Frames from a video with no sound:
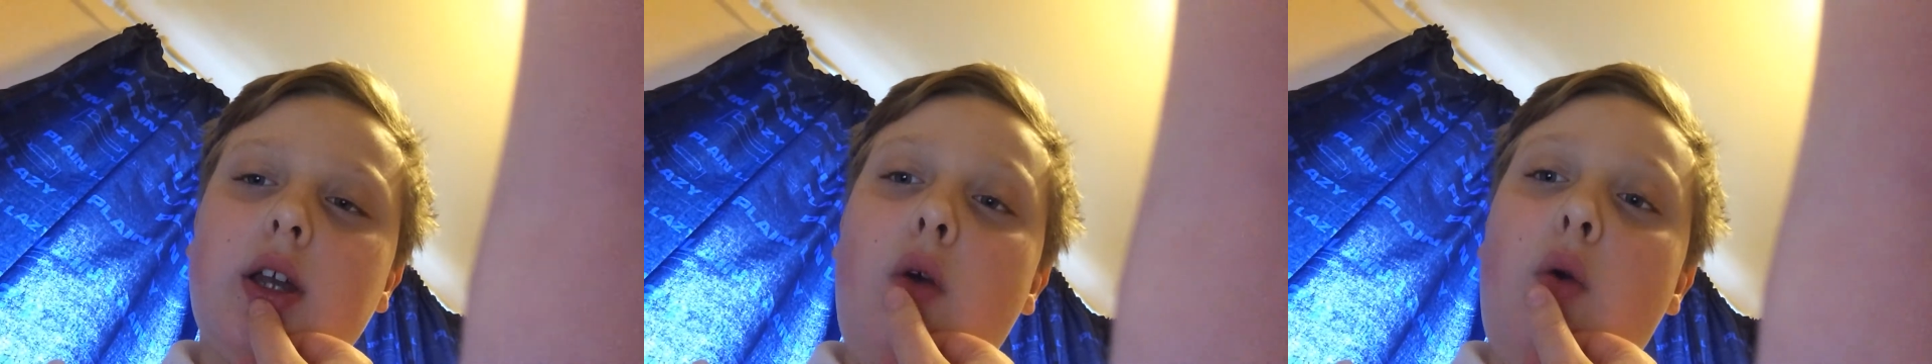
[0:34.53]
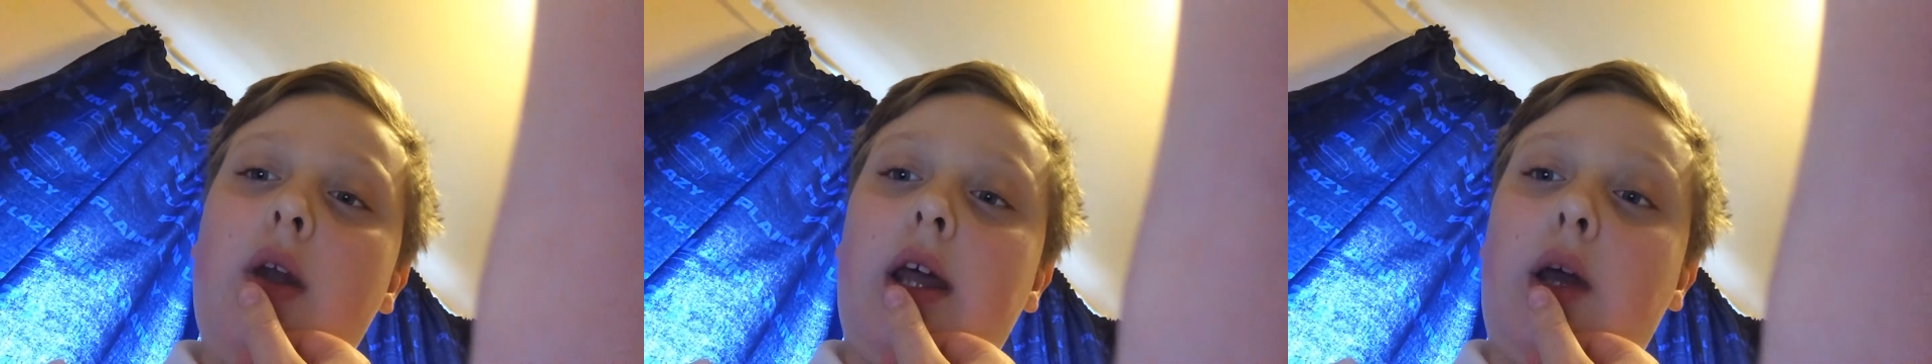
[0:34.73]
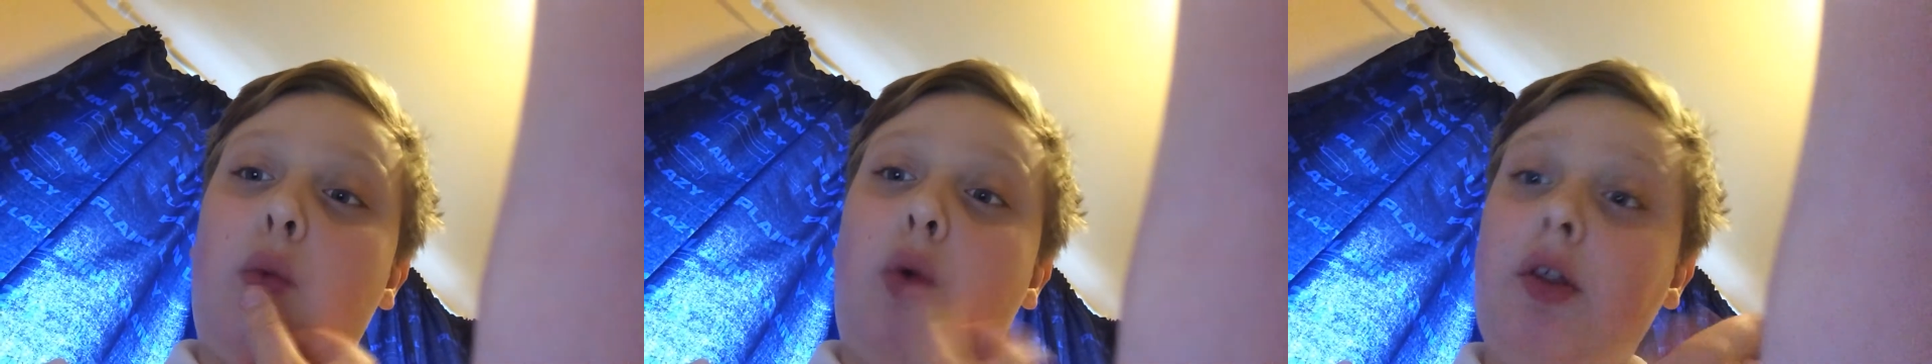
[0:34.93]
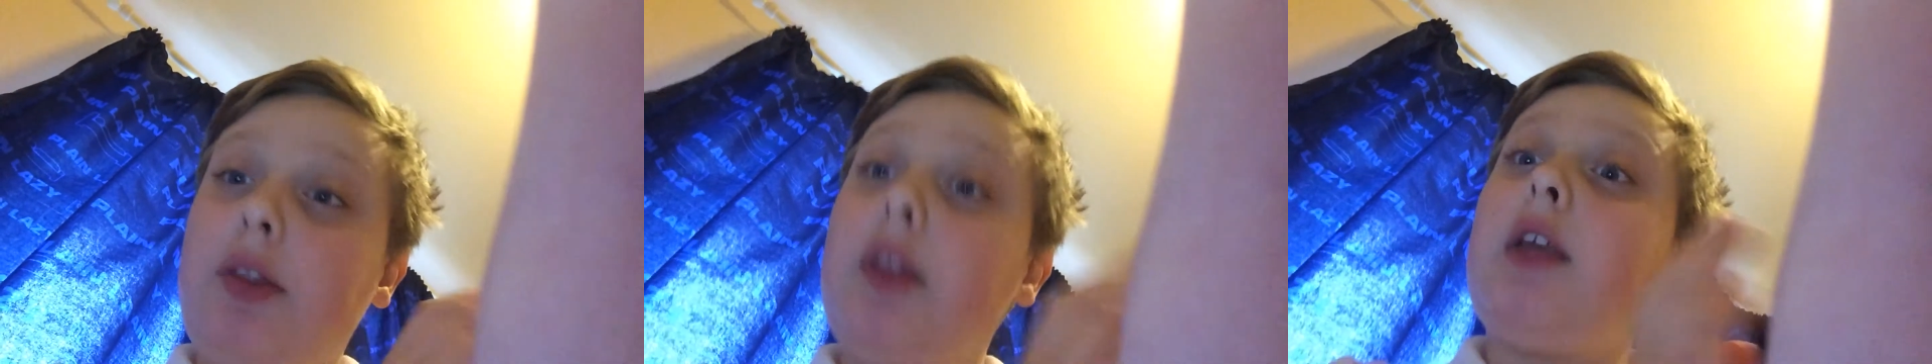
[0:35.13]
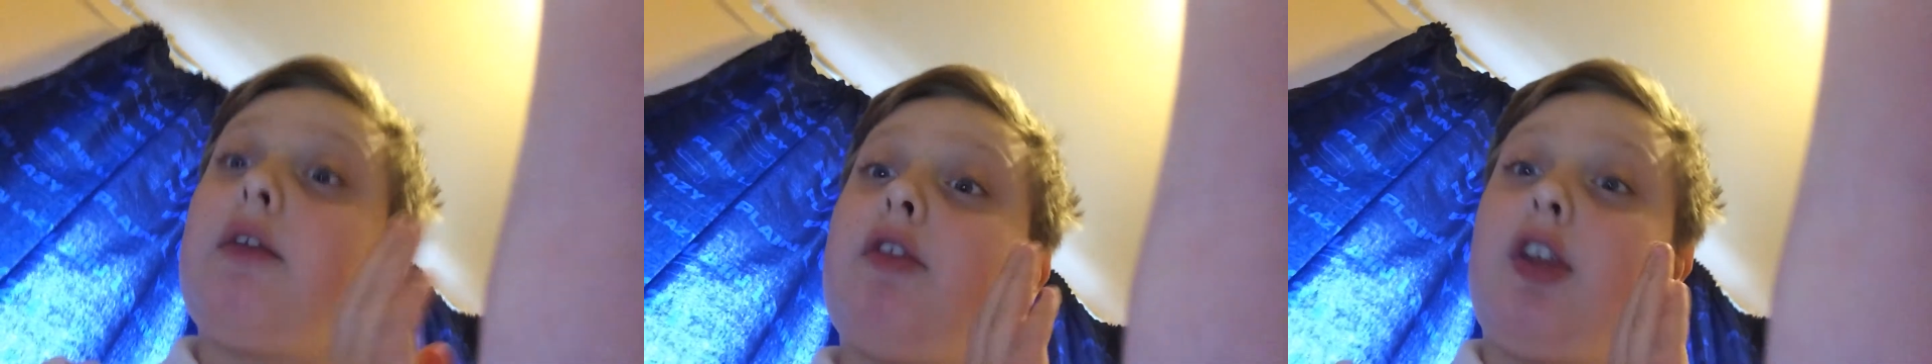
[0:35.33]
when I
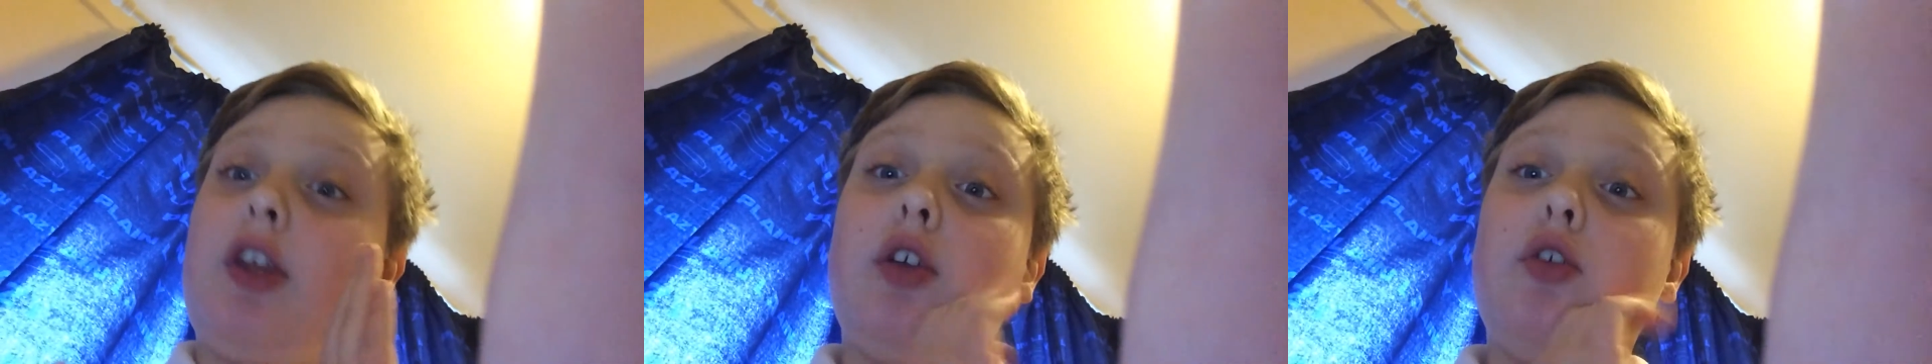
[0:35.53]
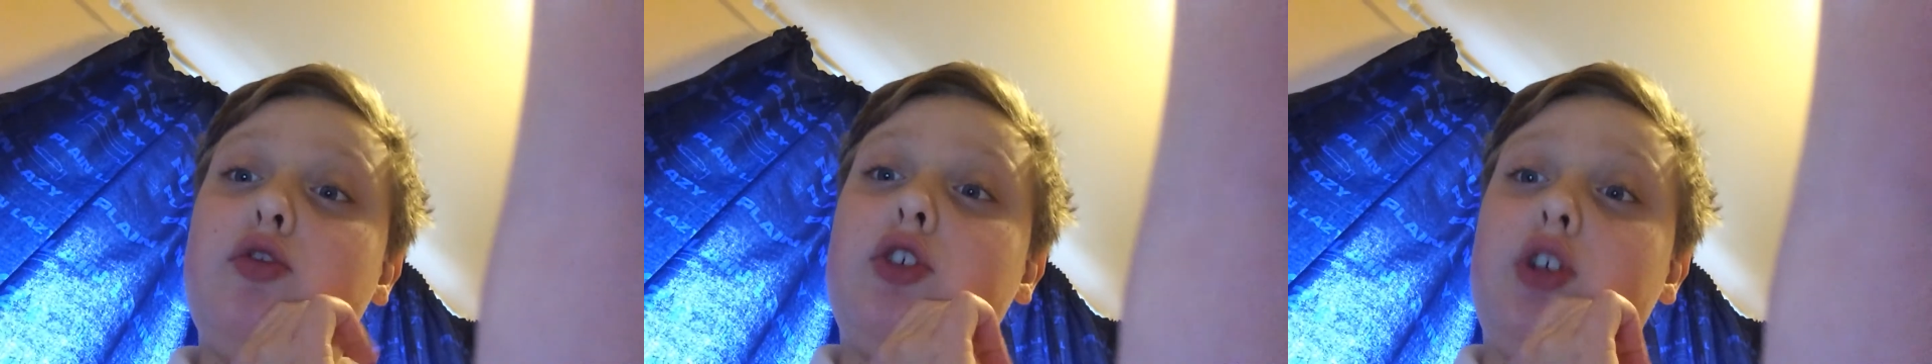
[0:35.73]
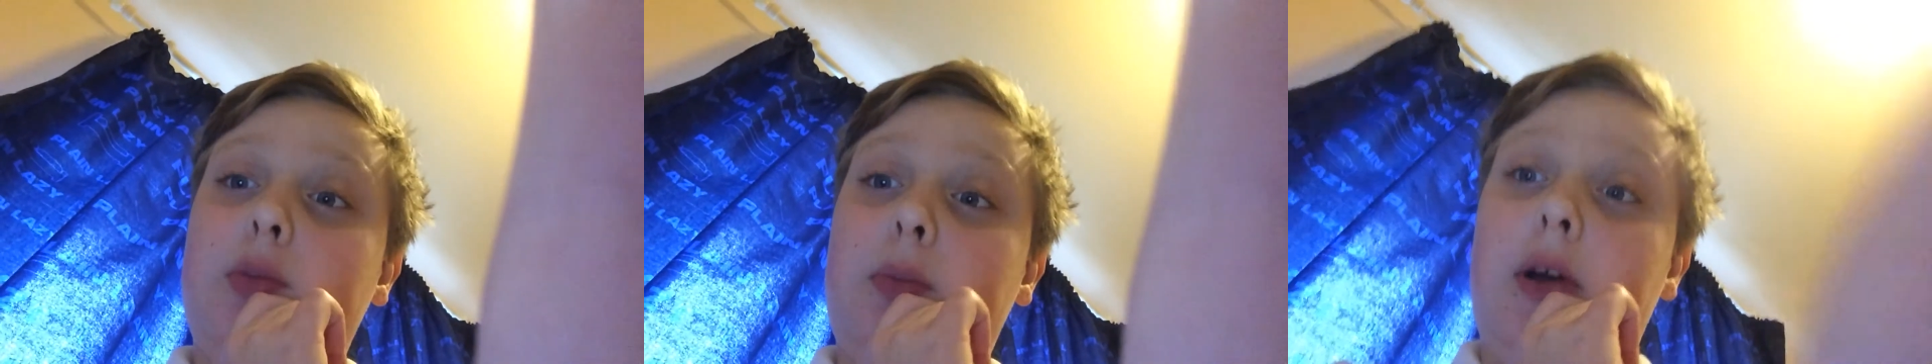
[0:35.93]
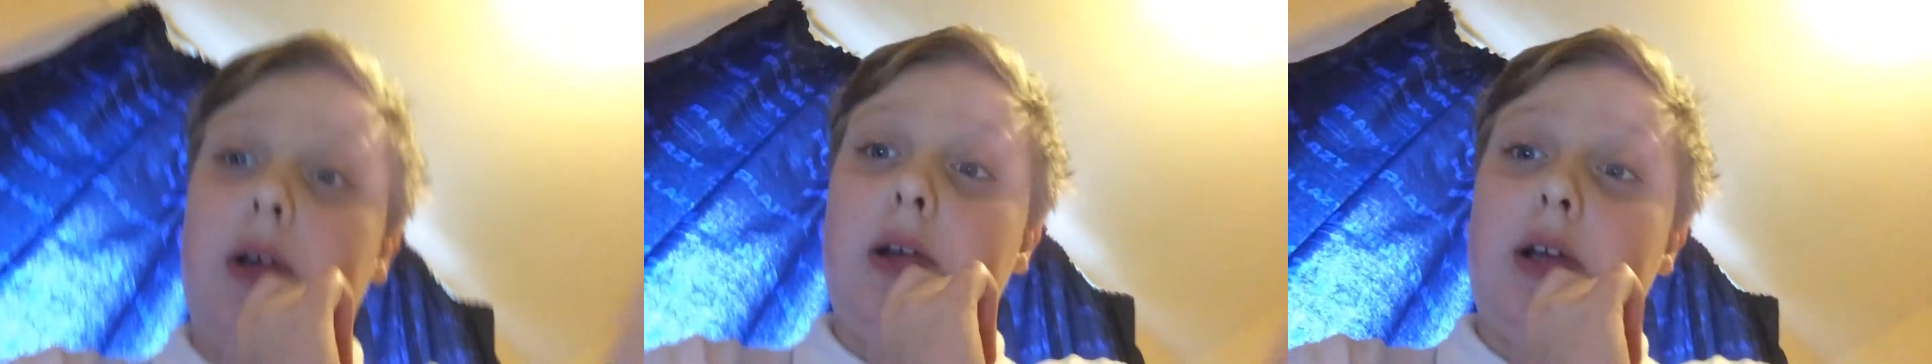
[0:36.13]
wasn't even a YouTuber,